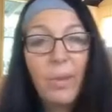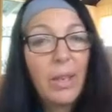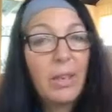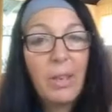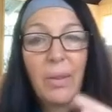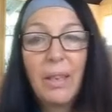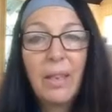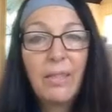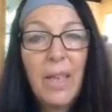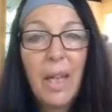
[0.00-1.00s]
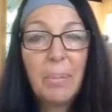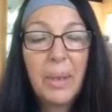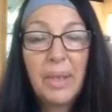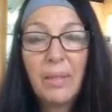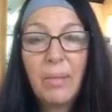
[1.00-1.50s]
we all know I love
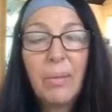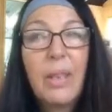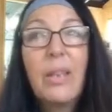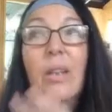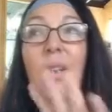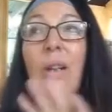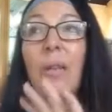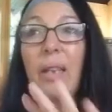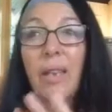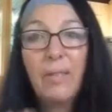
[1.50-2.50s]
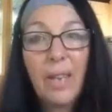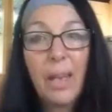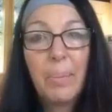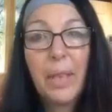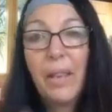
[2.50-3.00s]
tapping. We know I love
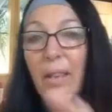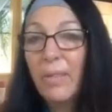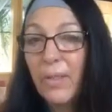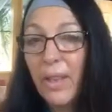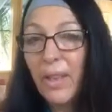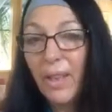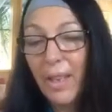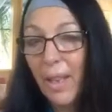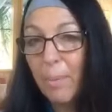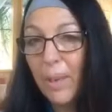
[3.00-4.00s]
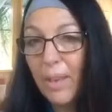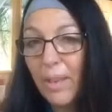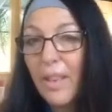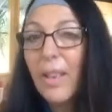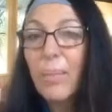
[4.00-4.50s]
tapping, and I love teaching tapping,
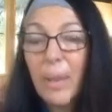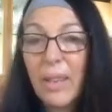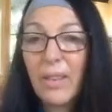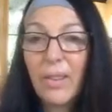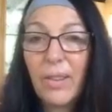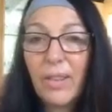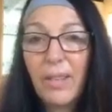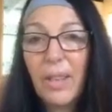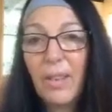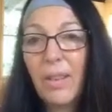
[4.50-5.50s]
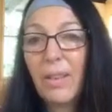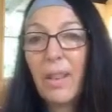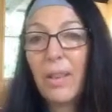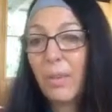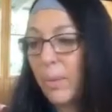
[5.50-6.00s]
but I also love teaching
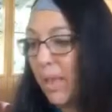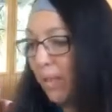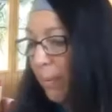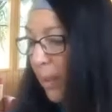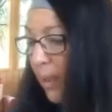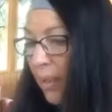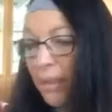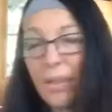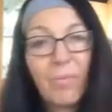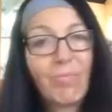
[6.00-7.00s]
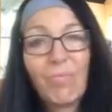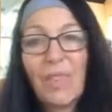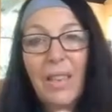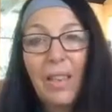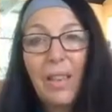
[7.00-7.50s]
Scalar Wave because
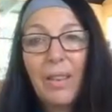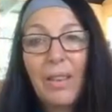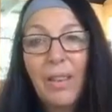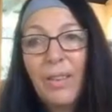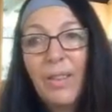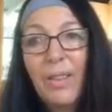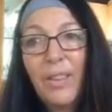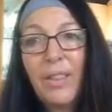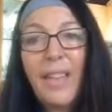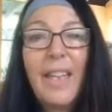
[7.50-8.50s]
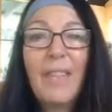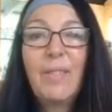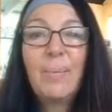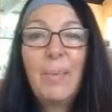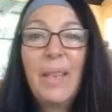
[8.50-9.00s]
you just can't
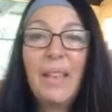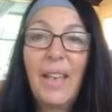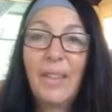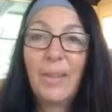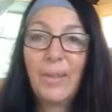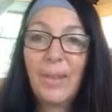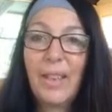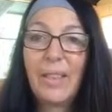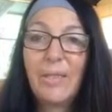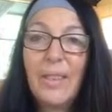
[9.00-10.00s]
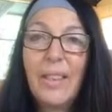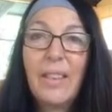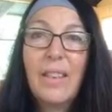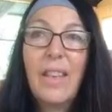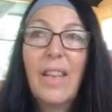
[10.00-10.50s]
even beat that story.
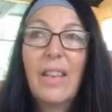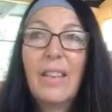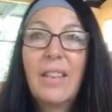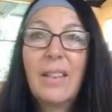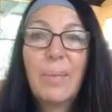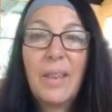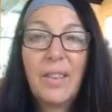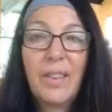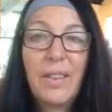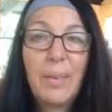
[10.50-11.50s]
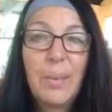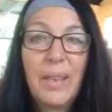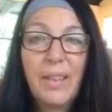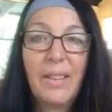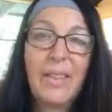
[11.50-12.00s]
And especially to
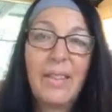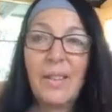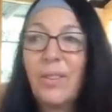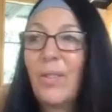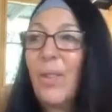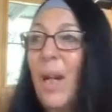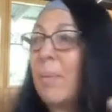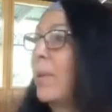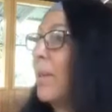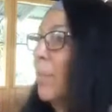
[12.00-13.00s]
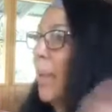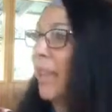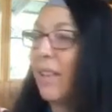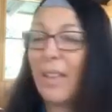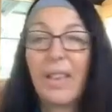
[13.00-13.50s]
be in this tropical
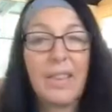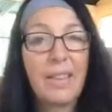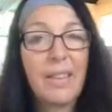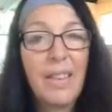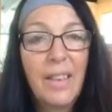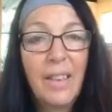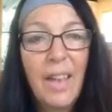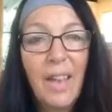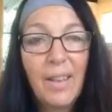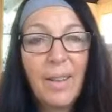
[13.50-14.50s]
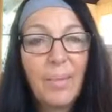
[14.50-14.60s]
paradise and,